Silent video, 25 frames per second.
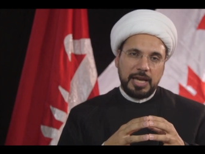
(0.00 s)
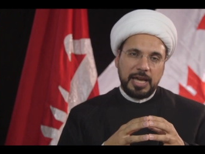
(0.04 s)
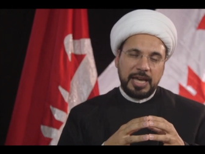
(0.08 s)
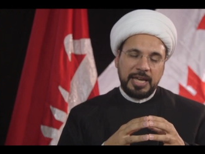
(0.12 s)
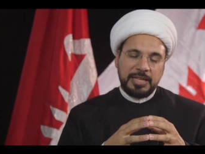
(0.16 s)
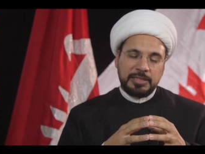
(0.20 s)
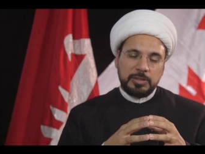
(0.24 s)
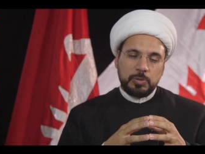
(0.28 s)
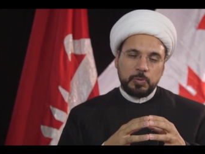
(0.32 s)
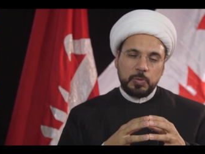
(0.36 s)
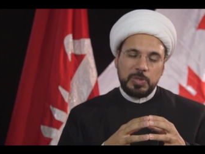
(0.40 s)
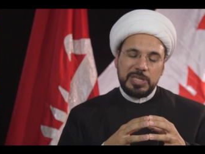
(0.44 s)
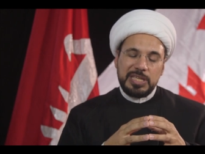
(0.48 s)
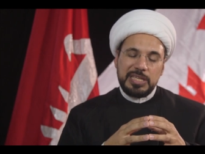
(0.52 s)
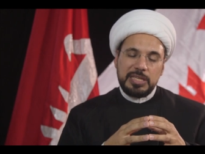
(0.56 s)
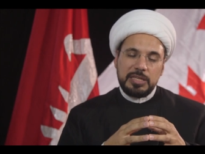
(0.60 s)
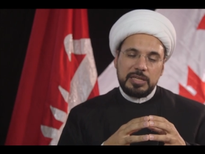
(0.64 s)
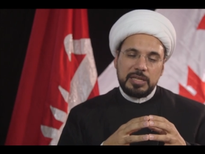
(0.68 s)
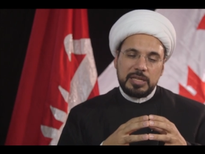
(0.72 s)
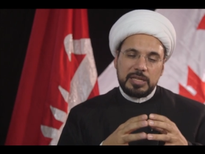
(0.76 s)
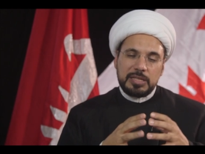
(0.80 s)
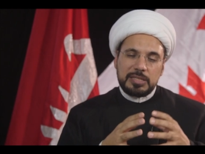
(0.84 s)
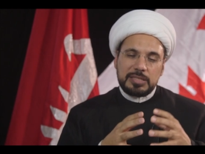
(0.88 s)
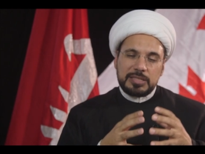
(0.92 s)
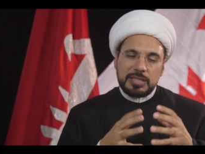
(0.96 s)
And we
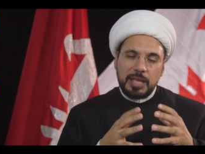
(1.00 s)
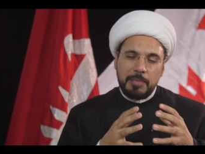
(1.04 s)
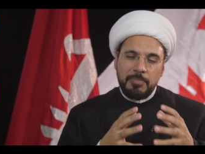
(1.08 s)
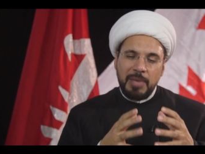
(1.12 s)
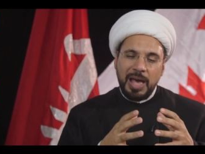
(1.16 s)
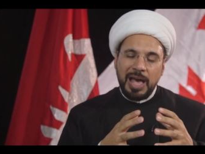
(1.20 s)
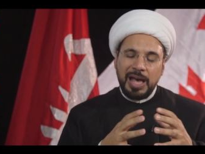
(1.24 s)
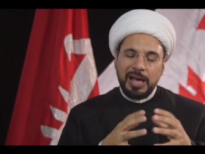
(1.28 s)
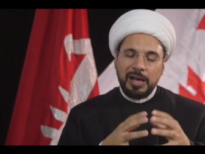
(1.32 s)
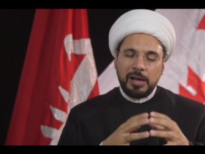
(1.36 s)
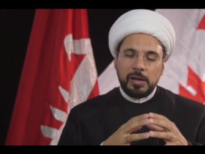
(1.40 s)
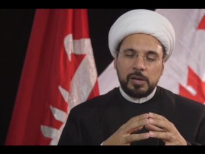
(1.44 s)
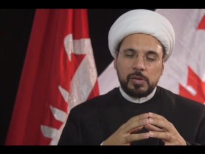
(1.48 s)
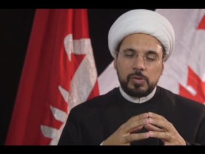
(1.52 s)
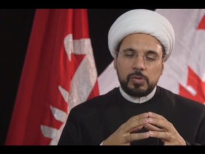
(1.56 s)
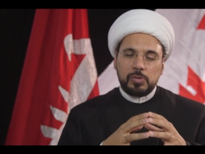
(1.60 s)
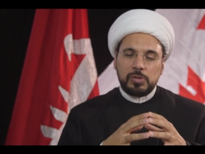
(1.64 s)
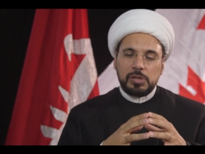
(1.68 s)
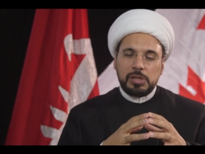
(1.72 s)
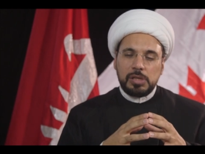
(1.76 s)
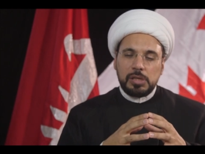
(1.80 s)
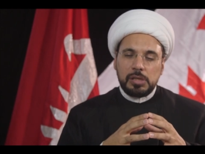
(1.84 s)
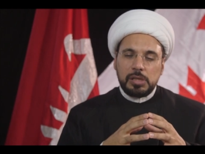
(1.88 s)
somehow